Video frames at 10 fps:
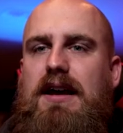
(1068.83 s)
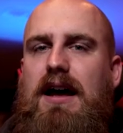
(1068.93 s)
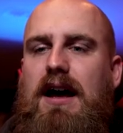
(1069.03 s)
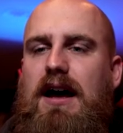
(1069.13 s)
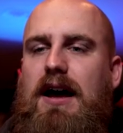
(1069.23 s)

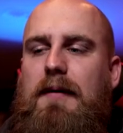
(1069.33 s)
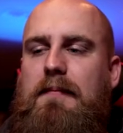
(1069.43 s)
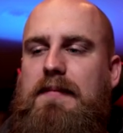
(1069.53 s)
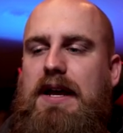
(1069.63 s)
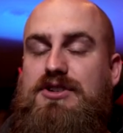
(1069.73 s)

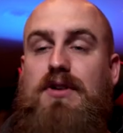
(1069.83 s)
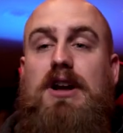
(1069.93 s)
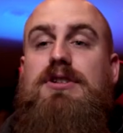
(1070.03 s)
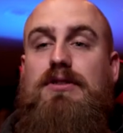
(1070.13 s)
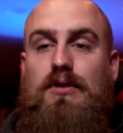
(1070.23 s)
um,
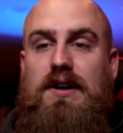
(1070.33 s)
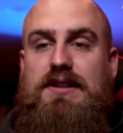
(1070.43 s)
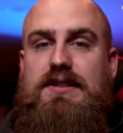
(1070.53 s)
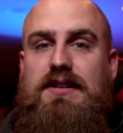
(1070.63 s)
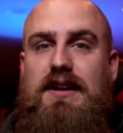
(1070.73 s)
instructional
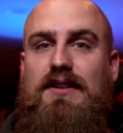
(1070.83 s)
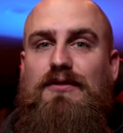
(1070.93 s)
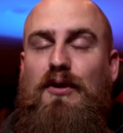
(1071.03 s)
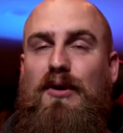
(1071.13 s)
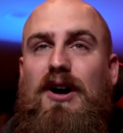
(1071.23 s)
course
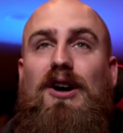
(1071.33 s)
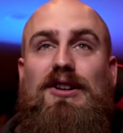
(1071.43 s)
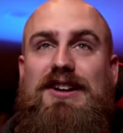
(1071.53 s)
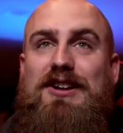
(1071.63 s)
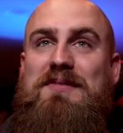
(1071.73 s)
for
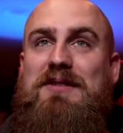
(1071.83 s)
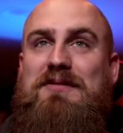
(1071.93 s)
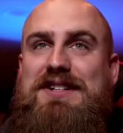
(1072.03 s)
Harley Newman,